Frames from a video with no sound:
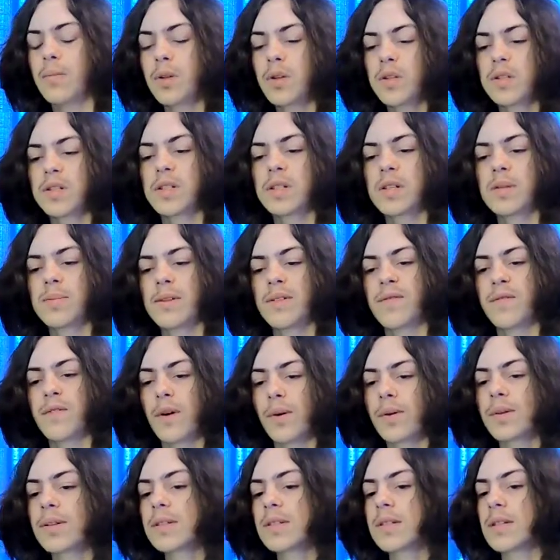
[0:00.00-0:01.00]
mostly be
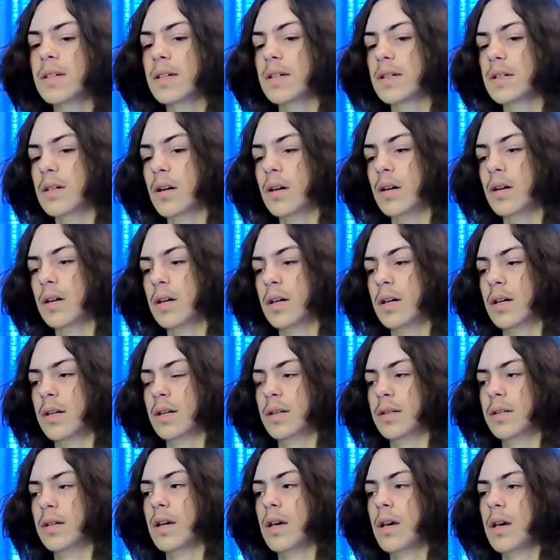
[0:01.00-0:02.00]
focusing
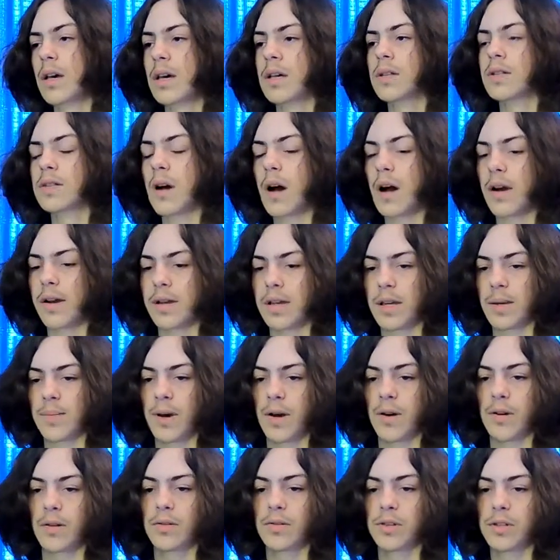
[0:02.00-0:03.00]
on talking
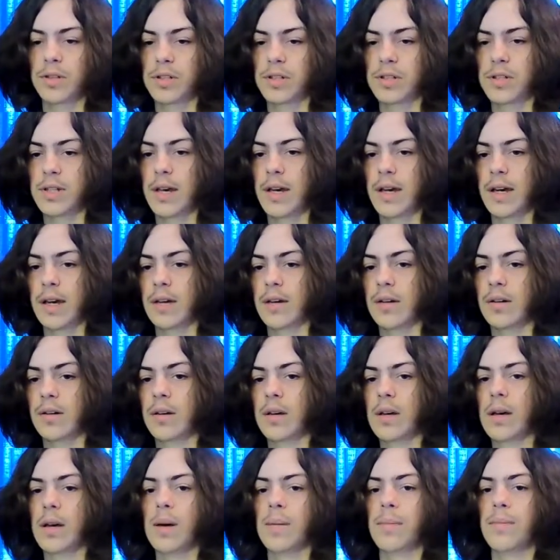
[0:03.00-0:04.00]
about Glitchtale,
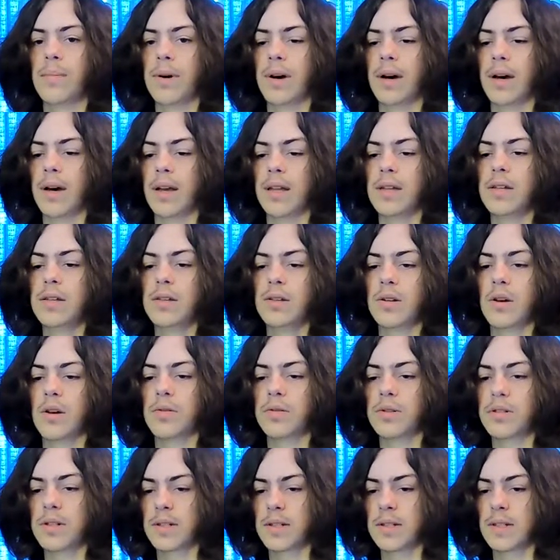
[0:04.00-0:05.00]
but
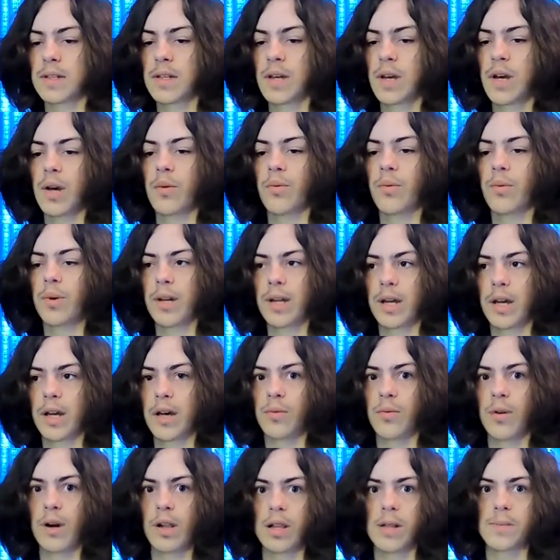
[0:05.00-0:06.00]
just
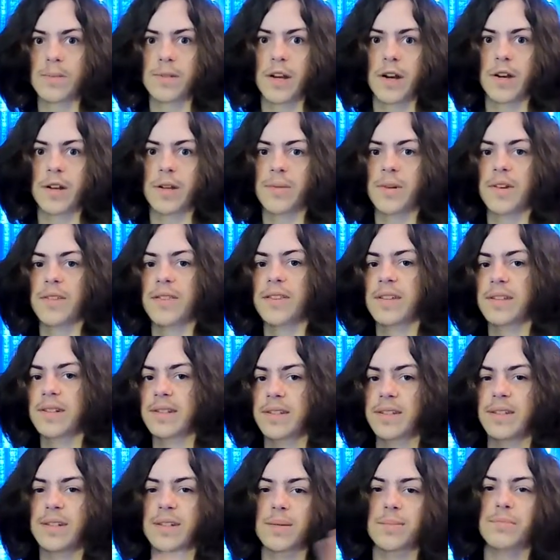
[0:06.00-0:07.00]
while I'm talking about
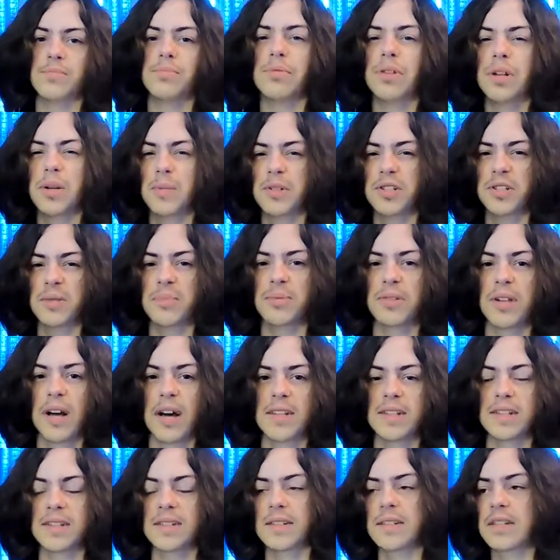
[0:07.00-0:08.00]
this pretty much
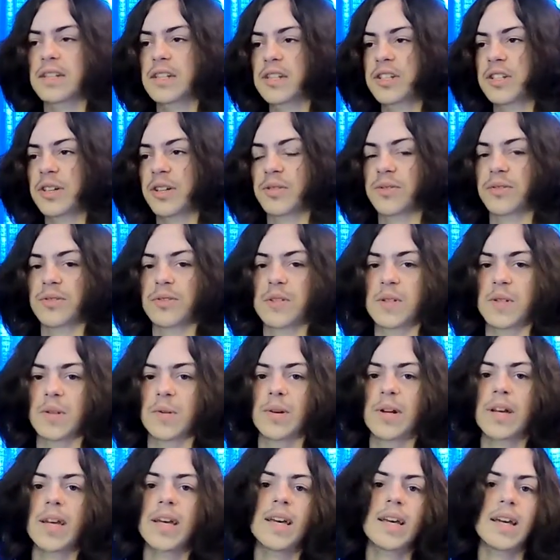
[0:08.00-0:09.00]
applies in general to
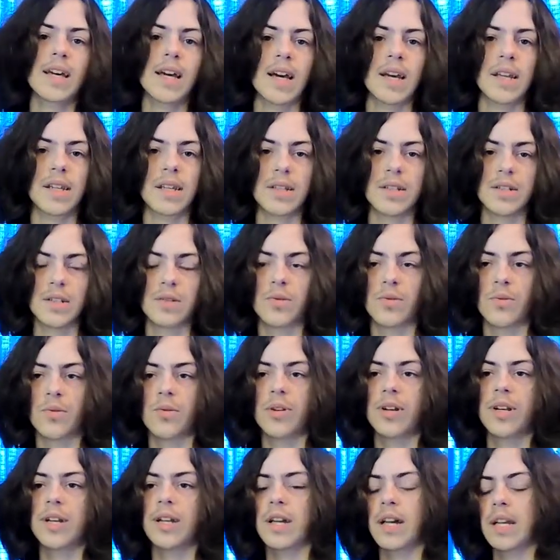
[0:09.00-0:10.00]
any
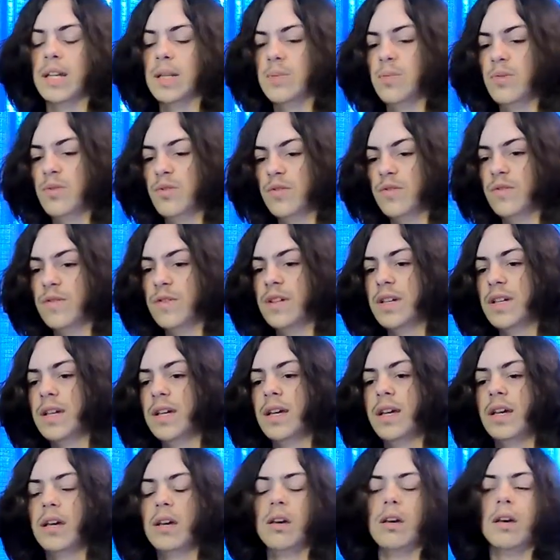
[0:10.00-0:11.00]
story, any
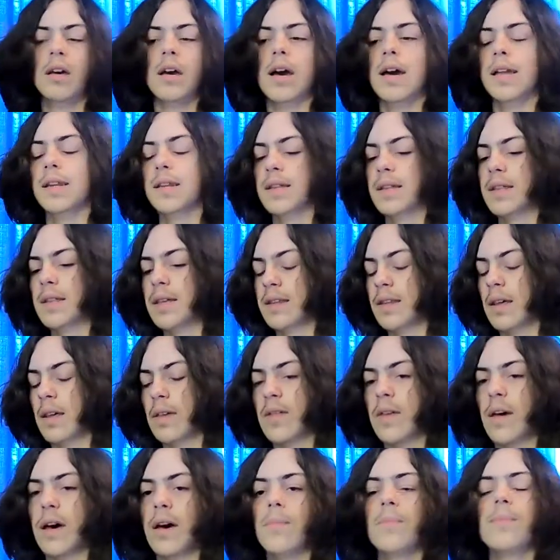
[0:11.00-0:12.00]
movie, anything
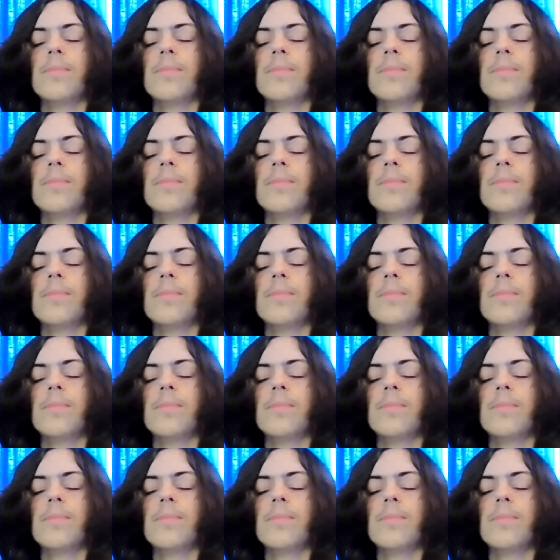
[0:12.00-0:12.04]
like that.